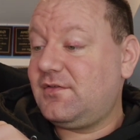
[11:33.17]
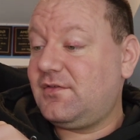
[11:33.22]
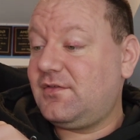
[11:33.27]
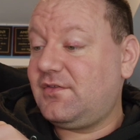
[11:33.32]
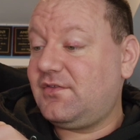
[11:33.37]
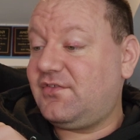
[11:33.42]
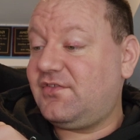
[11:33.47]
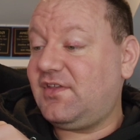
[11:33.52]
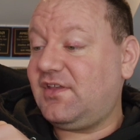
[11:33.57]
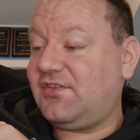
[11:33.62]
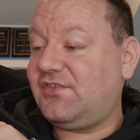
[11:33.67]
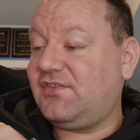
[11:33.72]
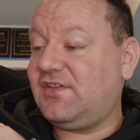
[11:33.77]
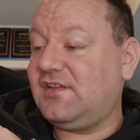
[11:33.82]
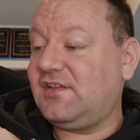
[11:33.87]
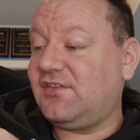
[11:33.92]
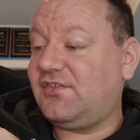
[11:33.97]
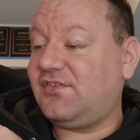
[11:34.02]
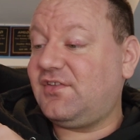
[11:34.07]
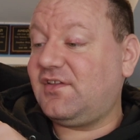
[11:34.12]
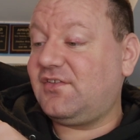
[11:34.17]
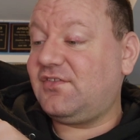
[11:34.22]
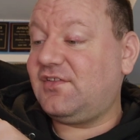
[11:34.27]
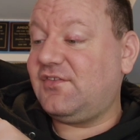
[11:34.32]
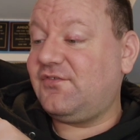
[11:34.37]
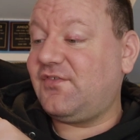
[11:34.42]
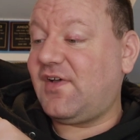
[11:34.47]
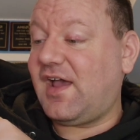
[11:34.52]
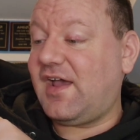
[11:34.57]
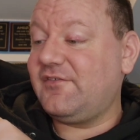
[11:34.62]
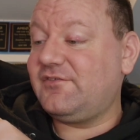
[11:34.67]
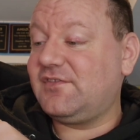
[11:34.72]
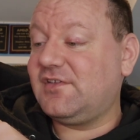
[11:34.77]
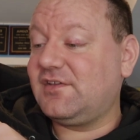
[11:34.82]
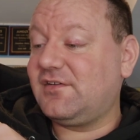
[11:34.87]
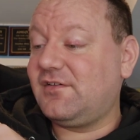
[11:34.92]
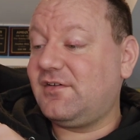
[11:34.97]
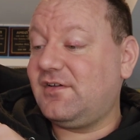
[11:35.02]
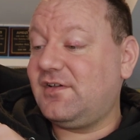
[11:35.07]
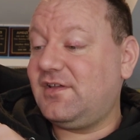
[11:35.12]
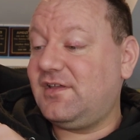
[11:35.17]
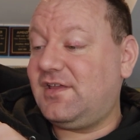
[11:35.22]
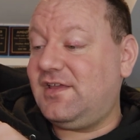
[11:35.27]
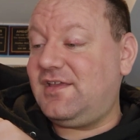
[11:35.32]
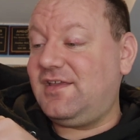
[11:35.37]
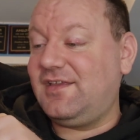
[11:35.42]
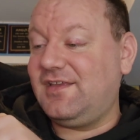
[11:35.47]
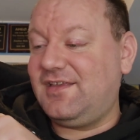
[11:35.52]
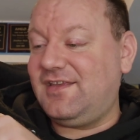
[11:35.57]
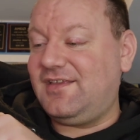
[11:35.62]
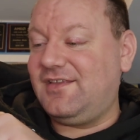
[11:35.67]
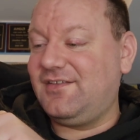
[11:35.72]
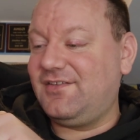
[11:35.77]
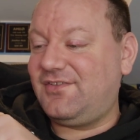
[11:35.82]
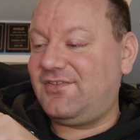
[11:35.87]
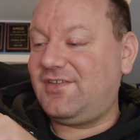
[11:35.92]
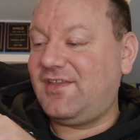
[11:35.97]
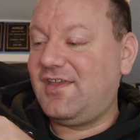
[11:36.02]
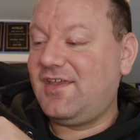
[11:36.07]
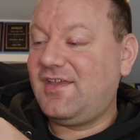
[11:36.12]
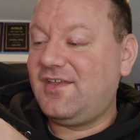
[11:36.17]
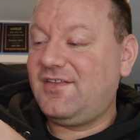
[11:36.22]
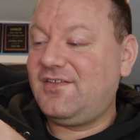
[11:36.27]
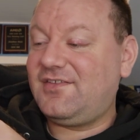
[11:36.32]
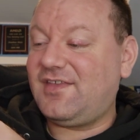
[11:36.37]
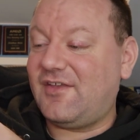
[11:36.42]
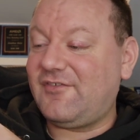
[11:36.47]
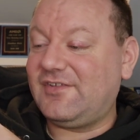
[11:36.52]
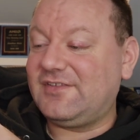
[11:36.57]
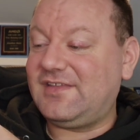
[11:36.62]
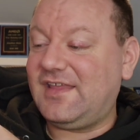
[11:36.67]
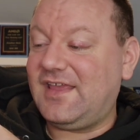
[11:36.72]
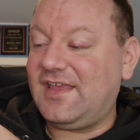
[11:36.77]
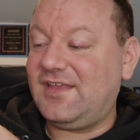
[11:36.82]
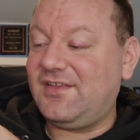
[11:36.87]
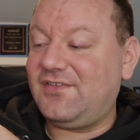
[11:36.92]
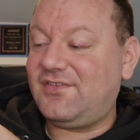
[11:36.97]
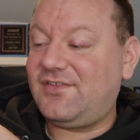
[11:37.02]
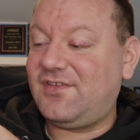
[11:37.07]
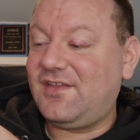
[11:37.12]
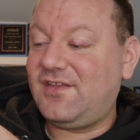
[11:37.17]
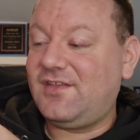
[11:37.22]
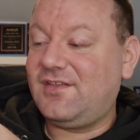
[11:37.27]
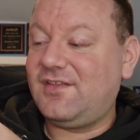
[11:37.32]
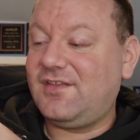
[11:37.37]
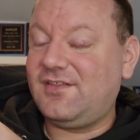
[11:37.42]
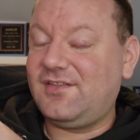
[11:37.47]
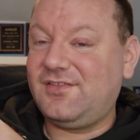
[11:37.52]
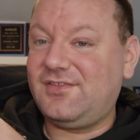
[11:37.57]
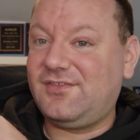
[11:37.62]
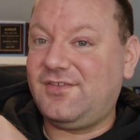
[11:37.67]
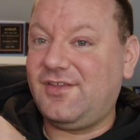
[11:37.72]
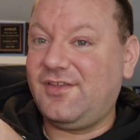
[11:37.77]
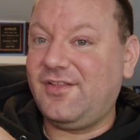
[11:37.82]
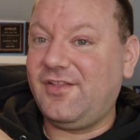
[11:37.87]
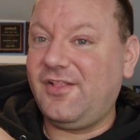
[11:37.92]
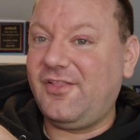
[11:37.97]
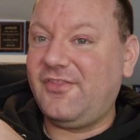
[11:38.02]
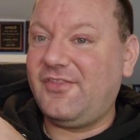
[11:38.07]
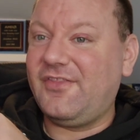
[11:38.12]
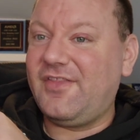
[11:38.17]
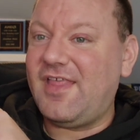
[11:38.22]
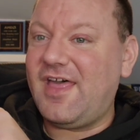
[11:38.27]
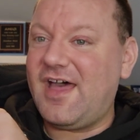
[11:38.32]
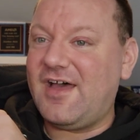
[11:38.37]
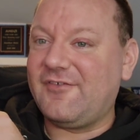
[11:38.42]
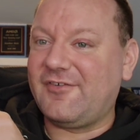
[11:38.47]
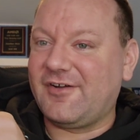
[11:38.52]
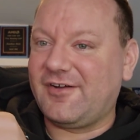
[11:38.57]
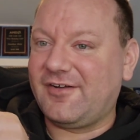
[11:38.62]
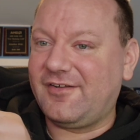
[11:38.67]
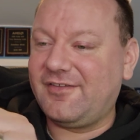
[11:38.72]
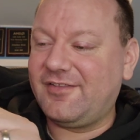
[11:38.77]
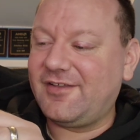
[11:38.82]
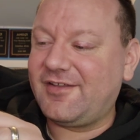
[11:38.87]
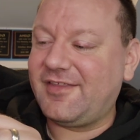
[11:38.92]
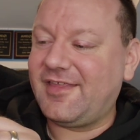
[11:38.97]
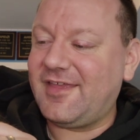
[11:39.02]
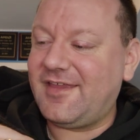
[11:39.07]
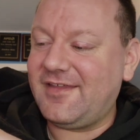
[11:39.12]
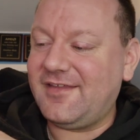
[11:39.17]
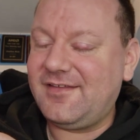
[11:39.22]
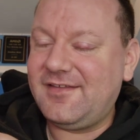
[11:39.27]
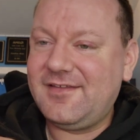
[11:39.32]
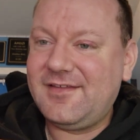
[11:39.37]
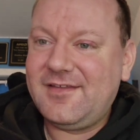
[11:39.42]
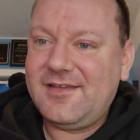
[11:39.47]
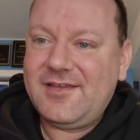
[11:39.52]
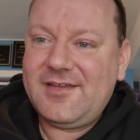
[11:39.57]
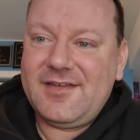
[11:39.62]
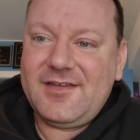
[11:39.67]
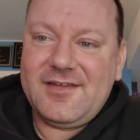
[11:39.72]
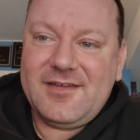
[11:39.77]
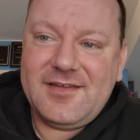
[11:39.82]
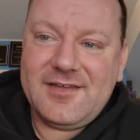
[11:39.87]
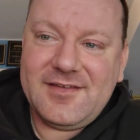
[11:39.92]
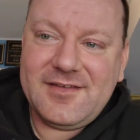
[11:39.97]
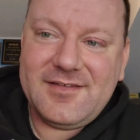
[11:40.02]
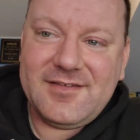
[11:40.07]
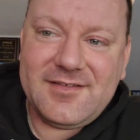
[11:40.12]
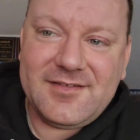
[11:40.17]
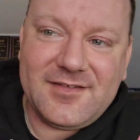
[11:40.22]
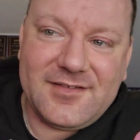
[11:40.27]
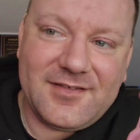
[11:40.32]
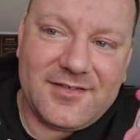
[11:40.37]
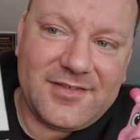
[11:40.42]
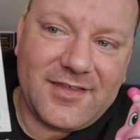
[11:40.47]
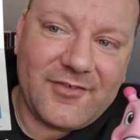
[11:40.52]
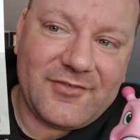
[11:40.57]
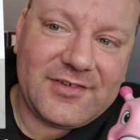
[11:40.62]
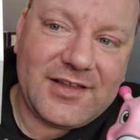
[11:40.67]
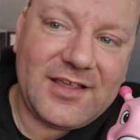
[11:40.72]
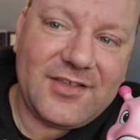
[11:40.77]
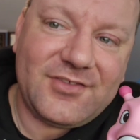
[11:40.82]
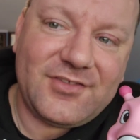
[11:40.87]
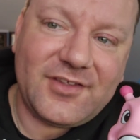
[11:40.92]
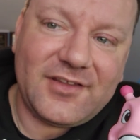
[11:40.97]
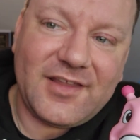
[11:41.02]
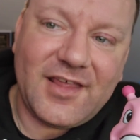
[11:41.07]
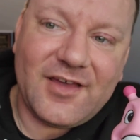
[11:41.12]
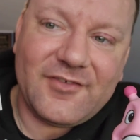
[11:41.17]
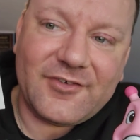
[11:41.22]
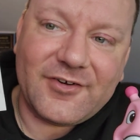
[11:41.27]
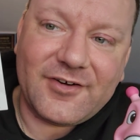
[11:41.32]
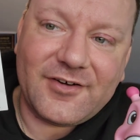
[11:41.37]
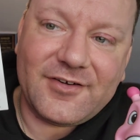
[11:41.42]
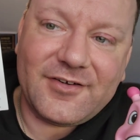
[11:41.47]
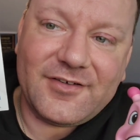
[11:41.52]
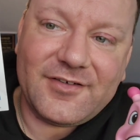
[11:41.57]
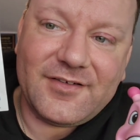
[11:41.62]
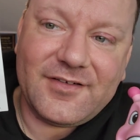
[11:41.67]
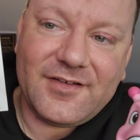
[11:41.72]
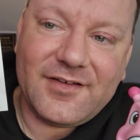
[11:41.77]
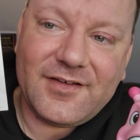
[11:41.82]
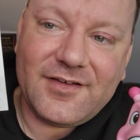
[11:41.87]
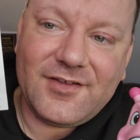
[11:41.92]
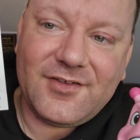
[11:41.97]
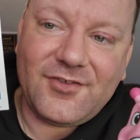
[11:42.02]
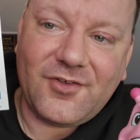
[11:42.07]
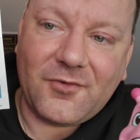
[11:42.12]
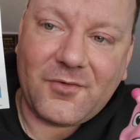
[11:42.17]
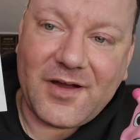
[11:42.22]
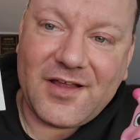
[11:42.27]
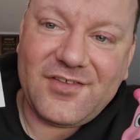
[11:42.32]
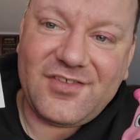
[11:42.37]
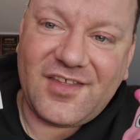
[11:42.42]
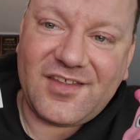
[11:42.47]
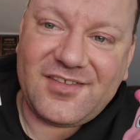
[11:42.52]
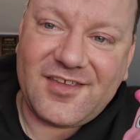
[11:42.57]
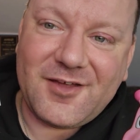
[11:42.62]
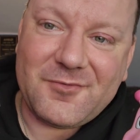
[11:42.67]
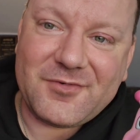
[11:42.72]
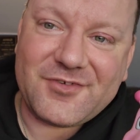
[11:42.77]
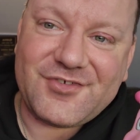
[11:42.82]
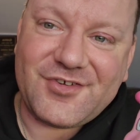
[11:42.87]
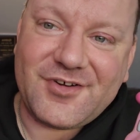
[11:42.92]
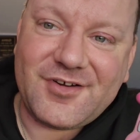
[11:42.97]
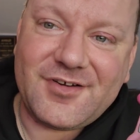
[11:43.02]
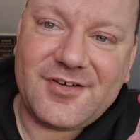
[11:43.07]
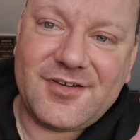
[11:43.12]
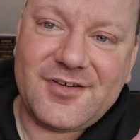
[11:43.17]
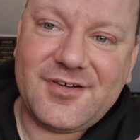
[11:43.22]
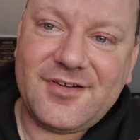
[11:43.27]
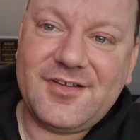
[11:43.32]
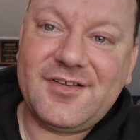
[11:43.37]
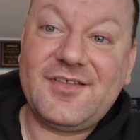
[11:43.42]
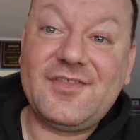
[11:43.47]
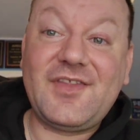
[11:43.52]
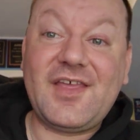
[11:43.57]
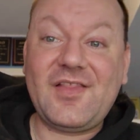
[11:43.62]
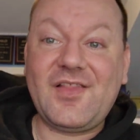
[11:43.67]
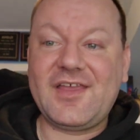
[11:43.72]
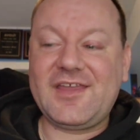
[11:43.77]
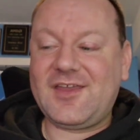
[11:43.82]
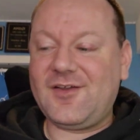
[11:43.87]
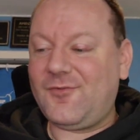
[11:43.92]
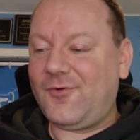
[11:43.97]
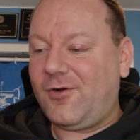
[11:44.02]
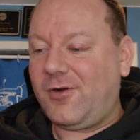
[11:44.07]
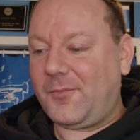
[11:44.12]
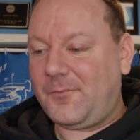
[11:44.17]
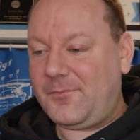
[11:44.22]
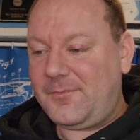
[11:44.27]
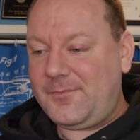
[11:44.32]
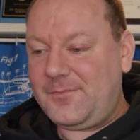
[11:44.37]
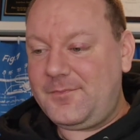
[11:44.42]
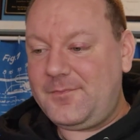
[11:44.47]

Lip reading: 60 to 65 degrees, 7 days till never. Look at that. 7 days to never. So raise that temperature. They like it warm.